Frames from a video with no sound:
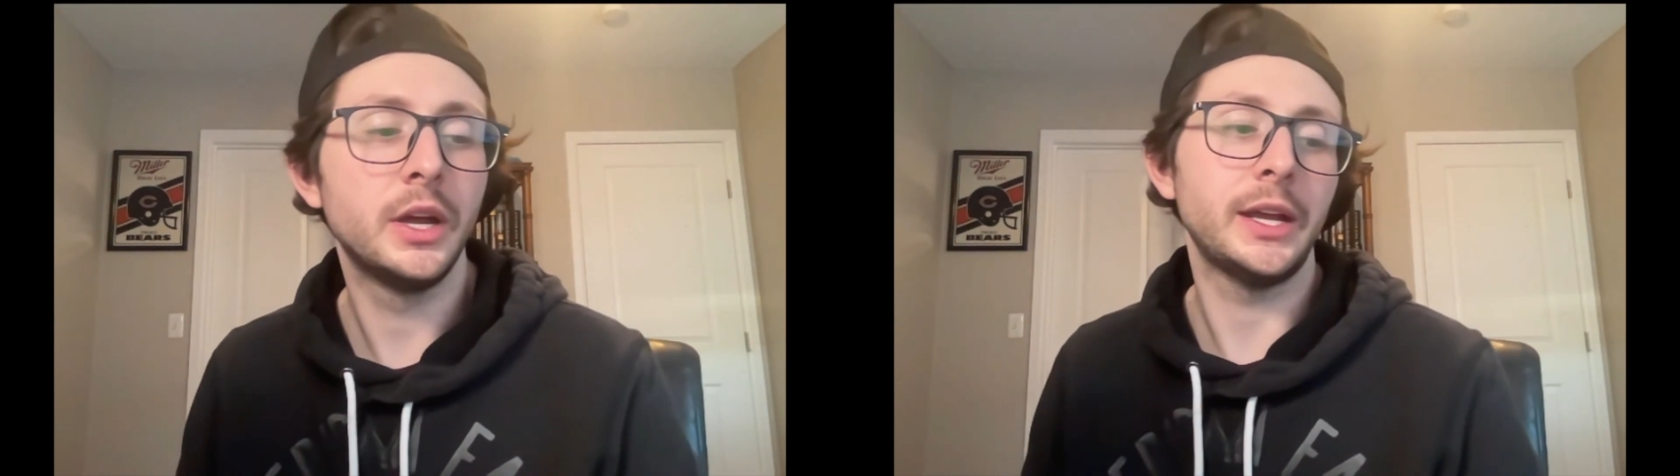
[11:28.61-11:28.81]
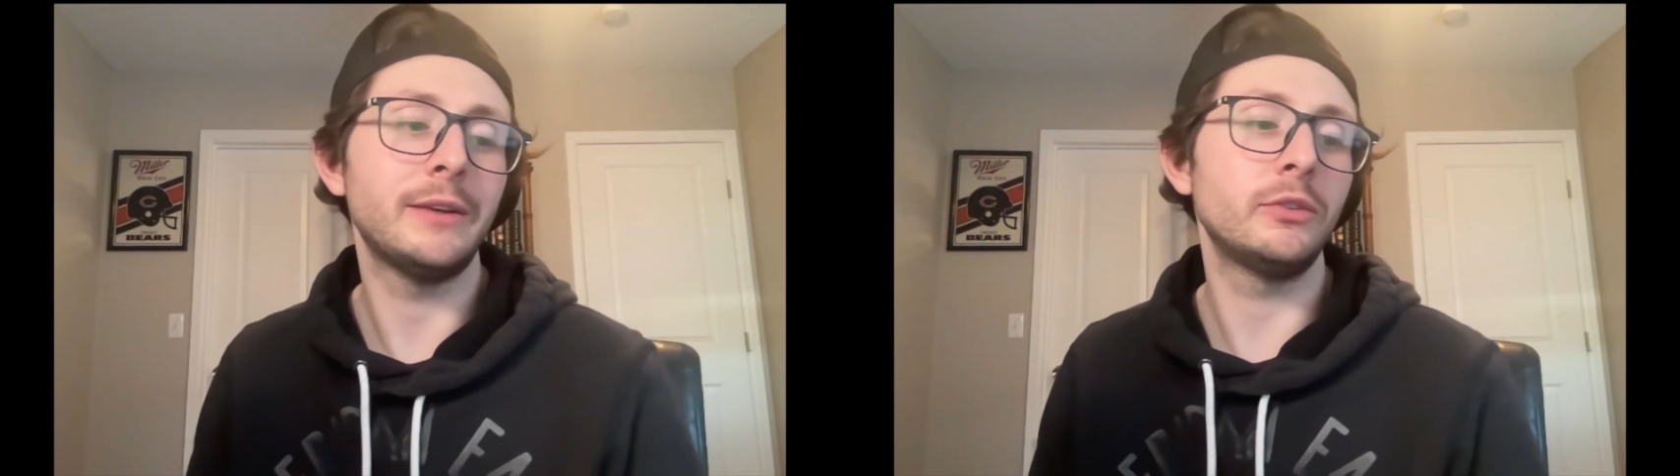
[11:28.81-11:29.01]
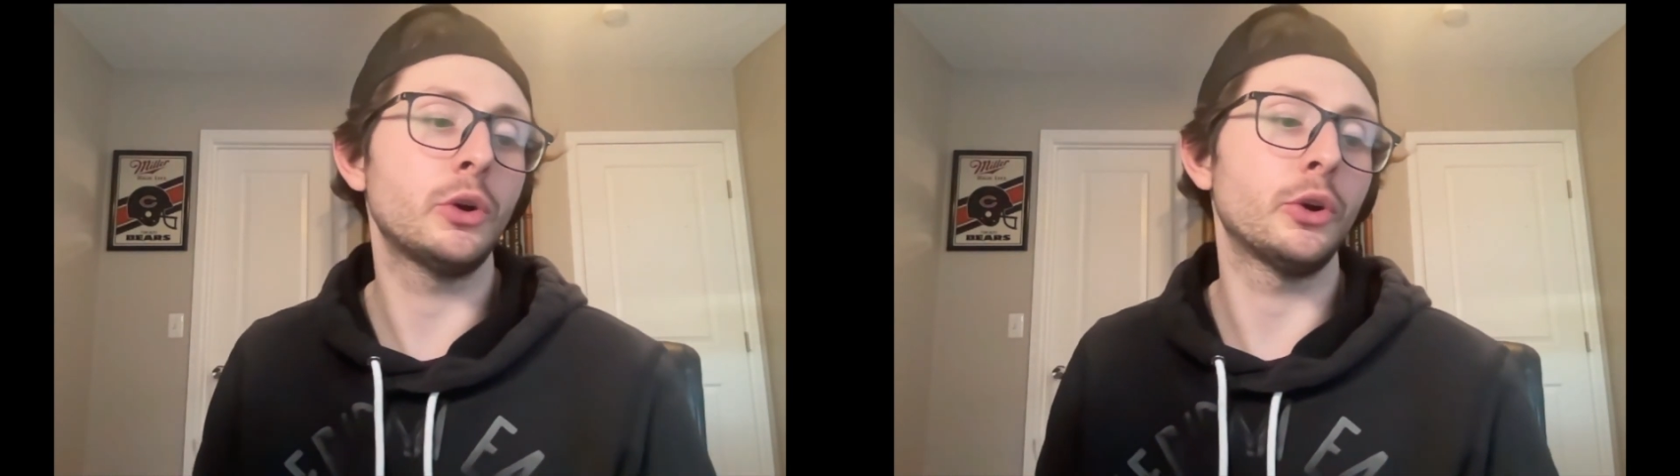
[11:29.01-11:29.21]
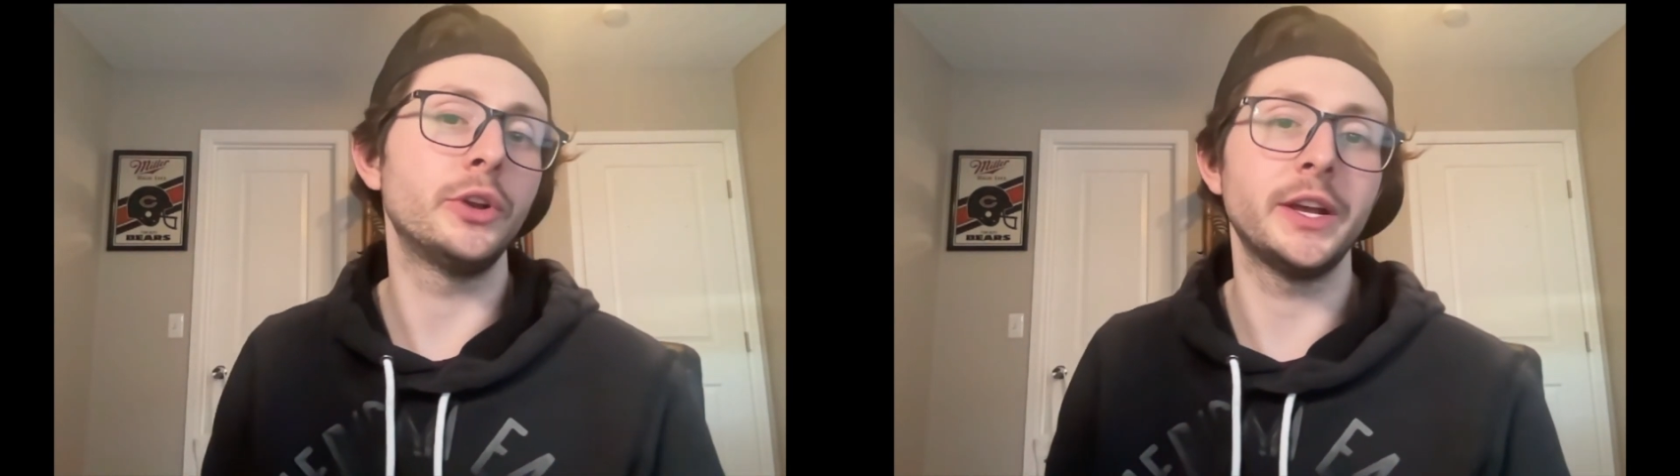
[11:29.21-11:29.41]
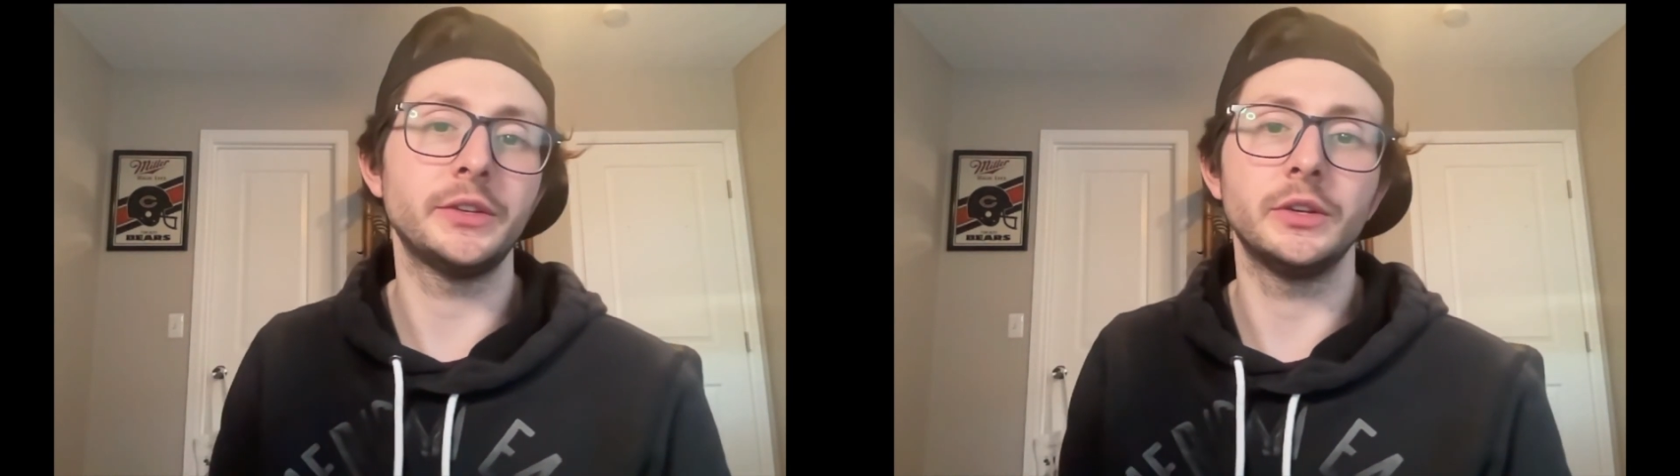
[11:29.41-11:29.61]
Even though
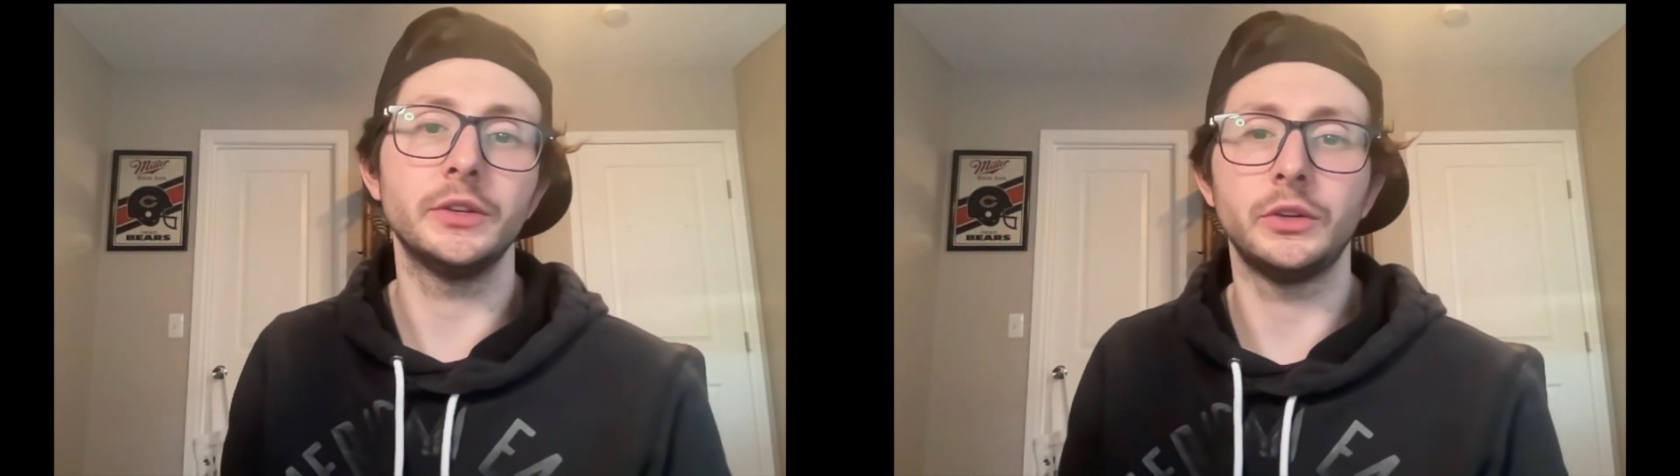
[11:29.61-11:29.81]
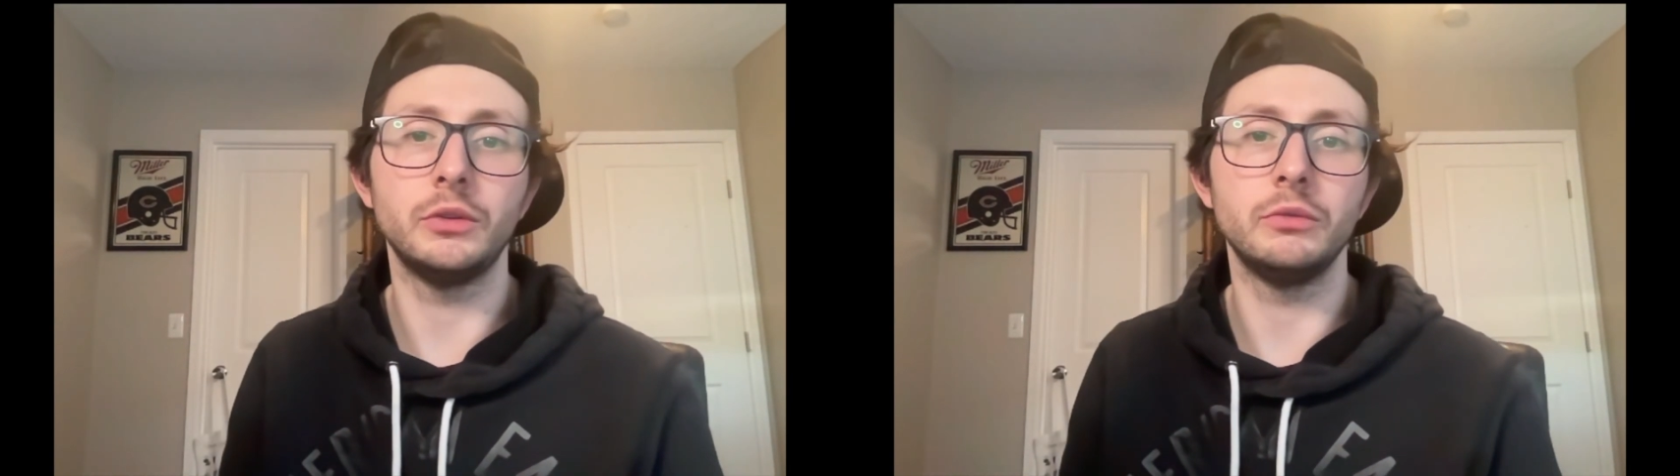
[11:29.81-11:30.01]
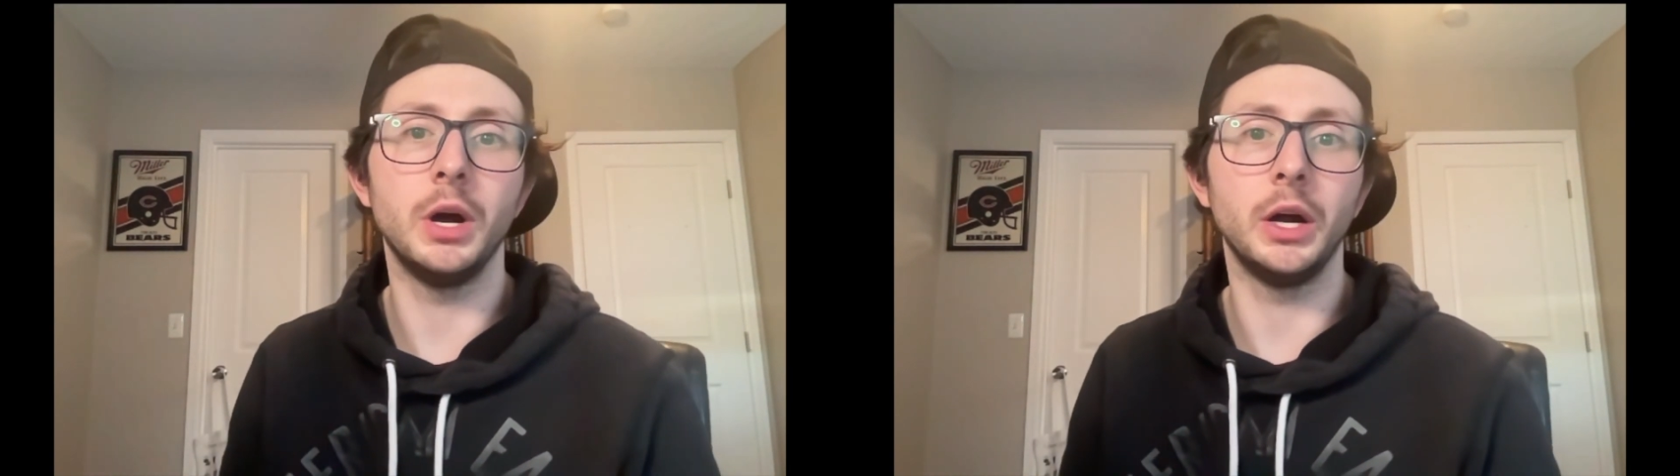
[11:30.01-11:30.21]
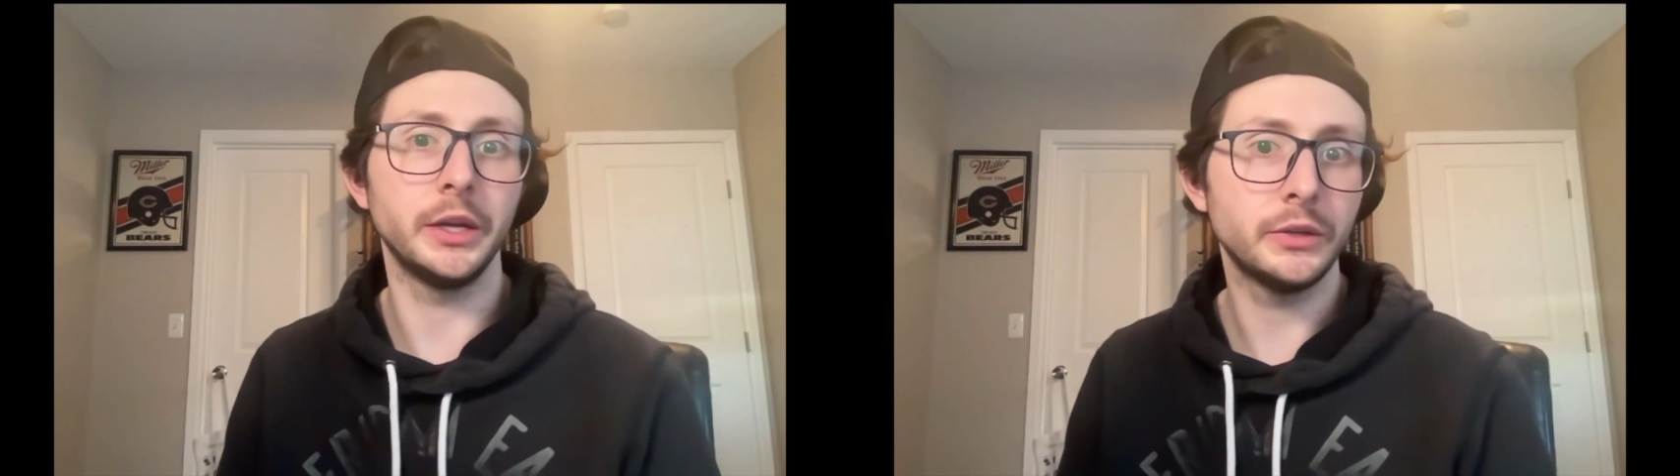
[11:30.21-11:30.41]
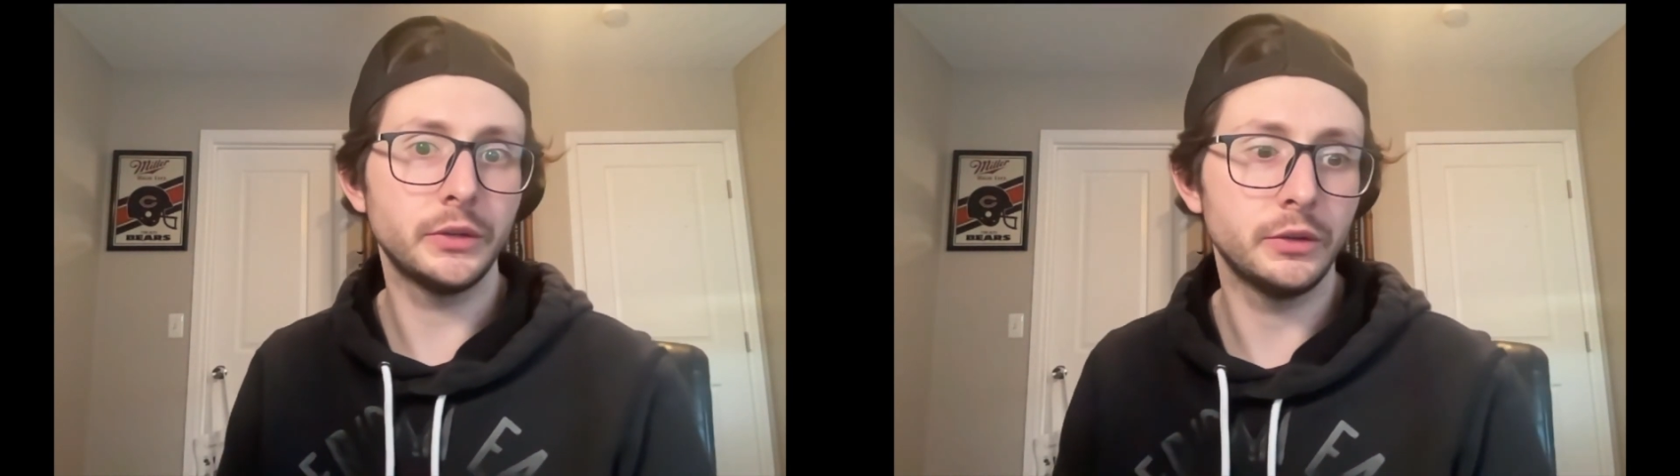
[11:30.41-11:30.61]
Ernesta's
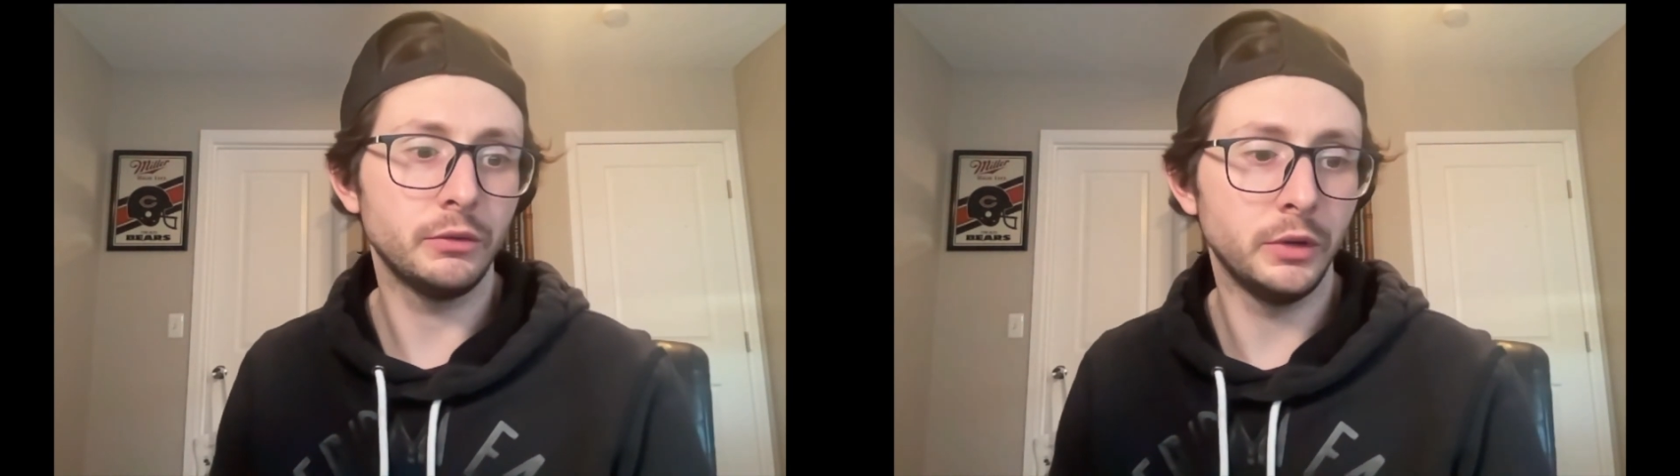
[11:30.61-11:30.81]
humongous